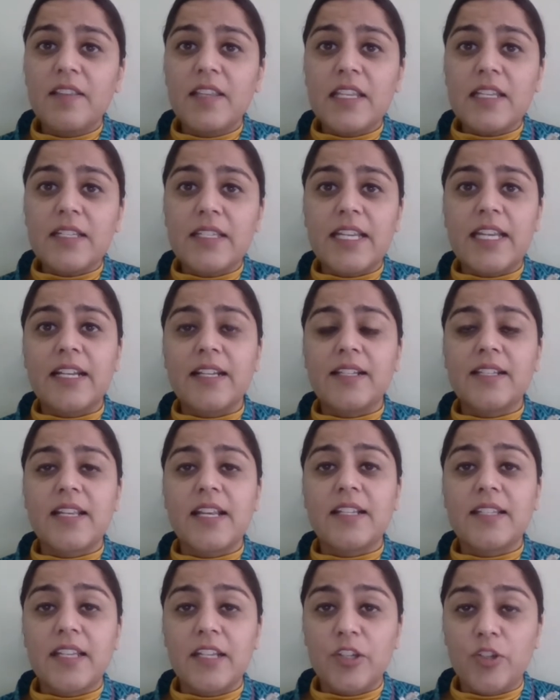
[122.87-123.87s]
these data
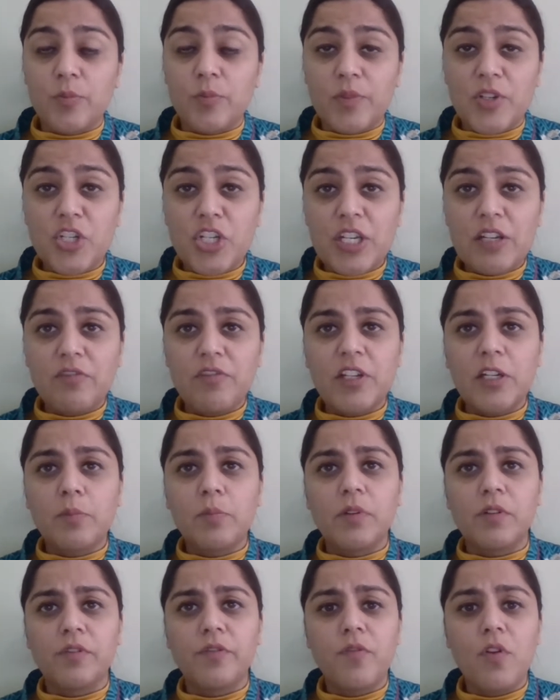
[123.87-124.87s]
sets into machine
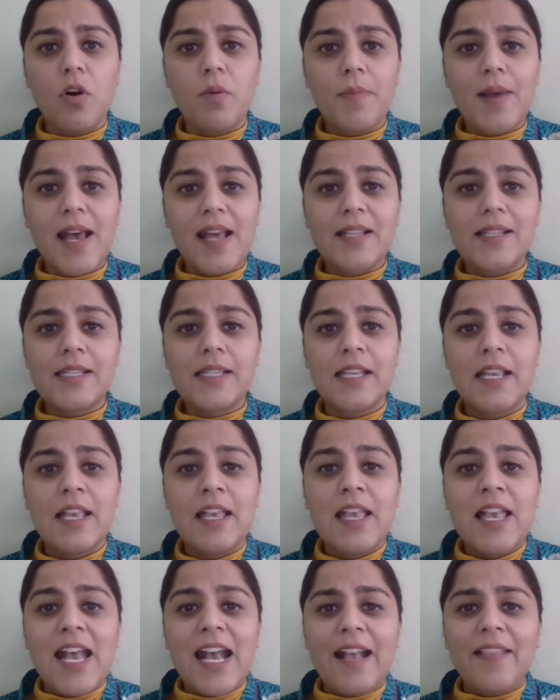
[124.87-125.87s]
readable formats
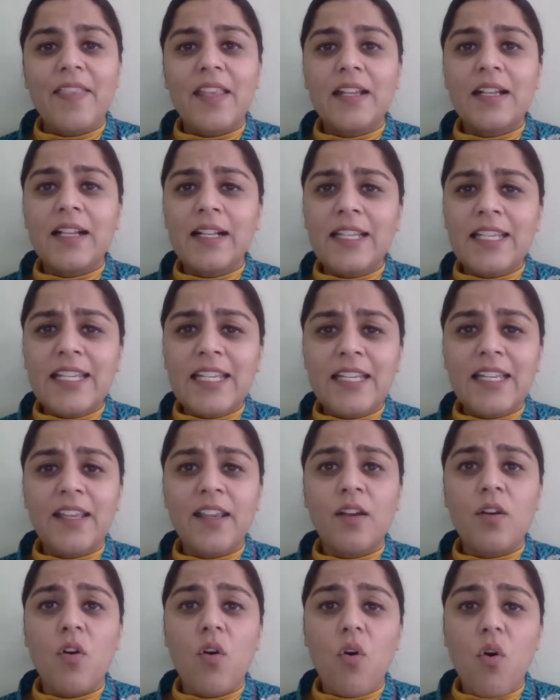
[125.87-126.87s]
and then
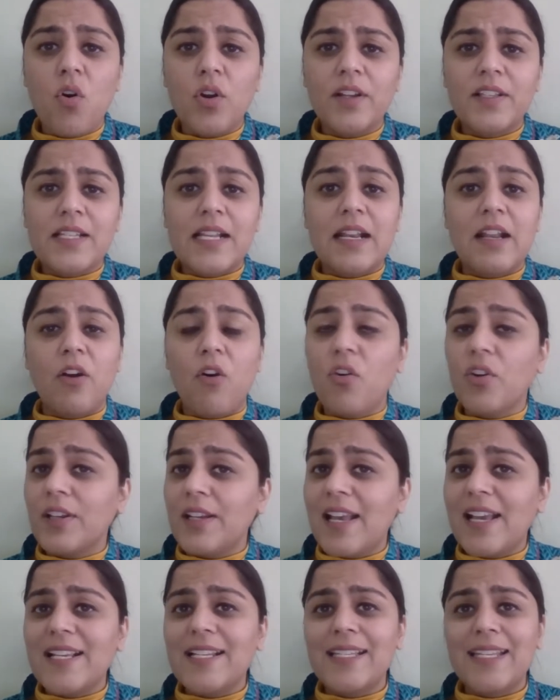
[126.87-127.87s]
cleaning,
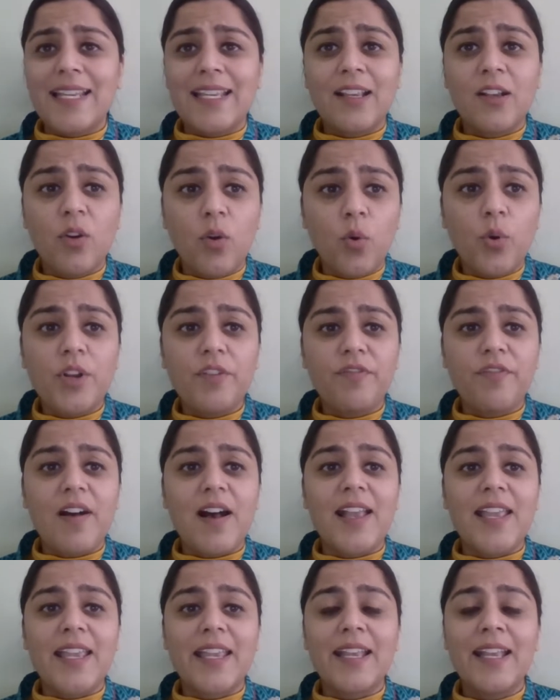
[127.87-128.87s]
organizing,
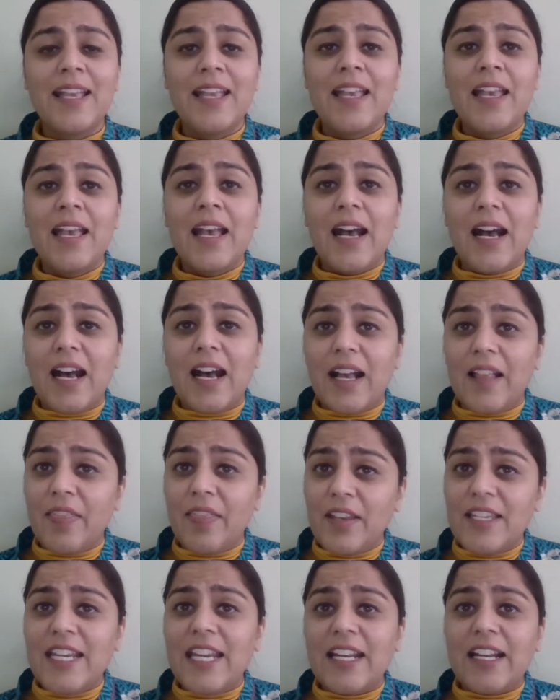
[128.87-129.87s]
codifying
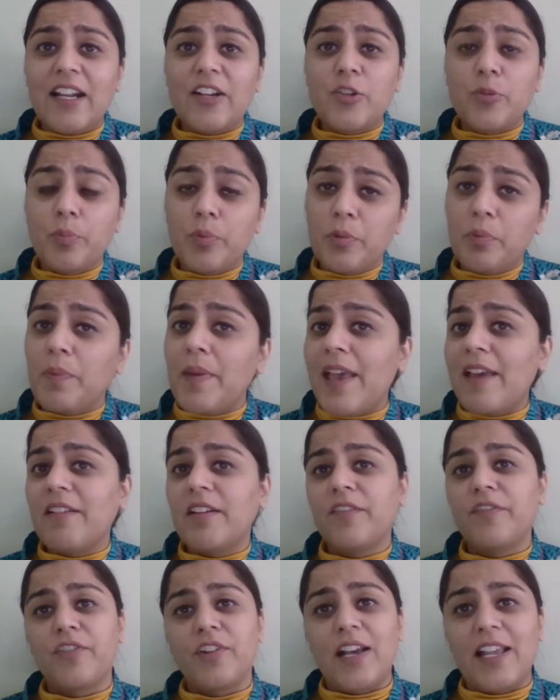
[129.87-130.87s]
the data to prepare
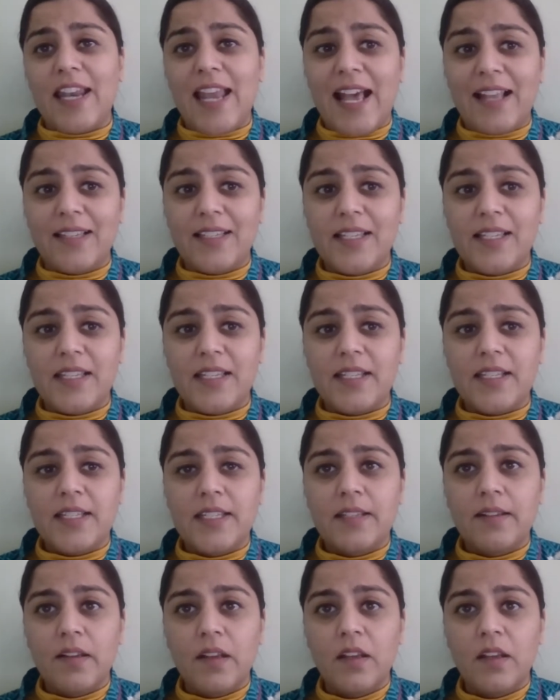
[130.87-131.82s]
it for analysis.